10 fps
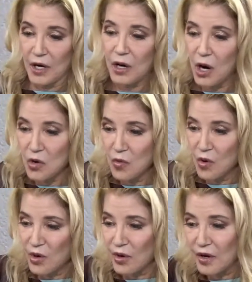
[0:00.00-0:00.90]

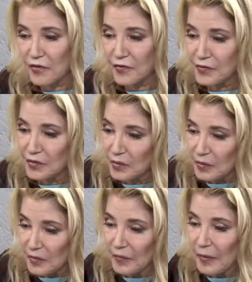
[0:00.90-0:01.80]
cohort of
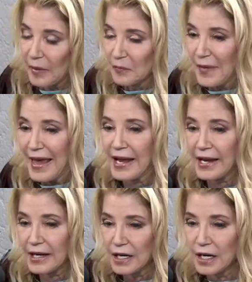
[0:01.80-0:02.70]

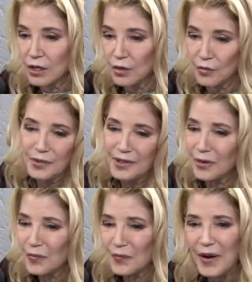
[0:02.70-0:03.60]
men who,
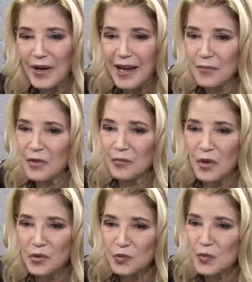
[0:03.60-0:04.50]
I mean,
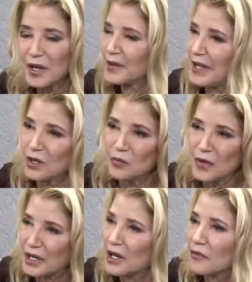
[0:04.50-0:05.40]
most men, they don't
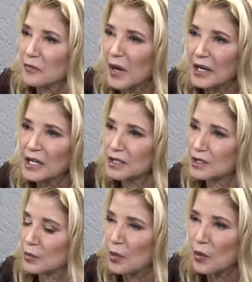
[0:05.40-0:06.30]
make enough money to
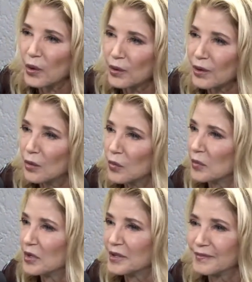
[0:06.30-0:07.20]
support a
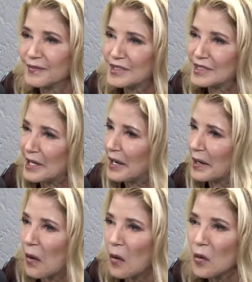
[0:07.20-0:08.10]
woman
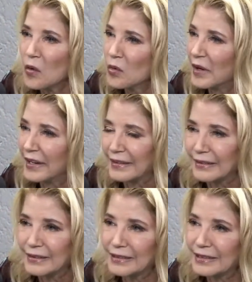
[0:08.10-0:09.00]
staying home
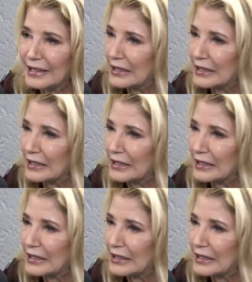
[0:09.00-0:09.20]
and kids.